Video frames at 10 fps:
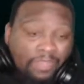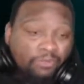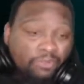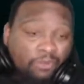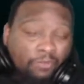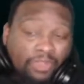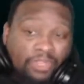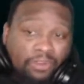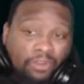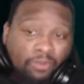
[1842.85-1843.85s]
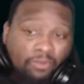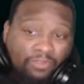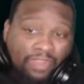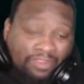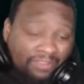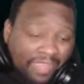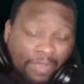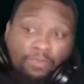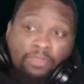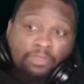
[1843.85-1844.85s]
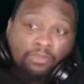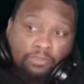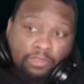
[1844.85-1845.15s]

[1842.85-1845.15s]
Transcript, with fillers: You don't really know who's at the top with you.